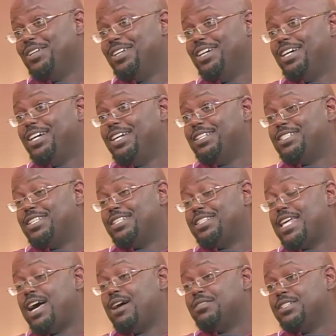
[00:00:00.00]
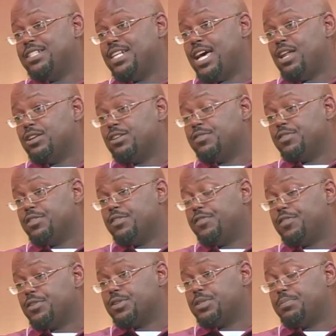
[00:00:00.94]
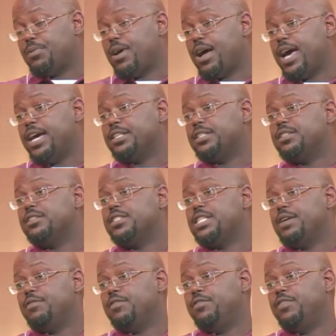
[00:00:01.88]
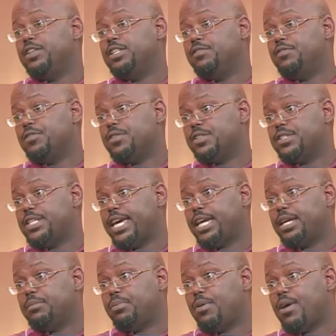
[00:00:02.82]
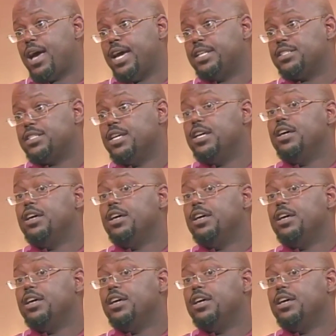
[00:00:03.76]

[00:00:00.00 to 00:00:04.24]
It's $1,000 for the first prize, $750 for the second prize,